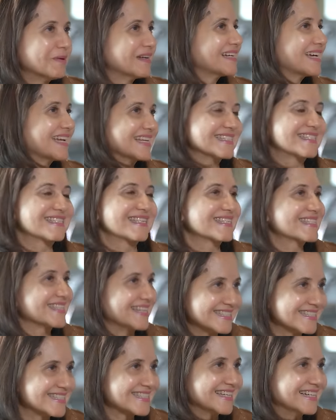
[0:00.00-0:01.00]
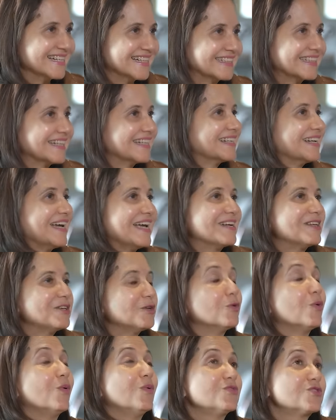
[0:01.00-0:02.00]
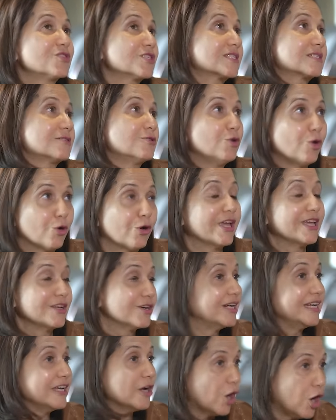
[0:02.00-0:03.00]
and against the sunset and you know, just looking really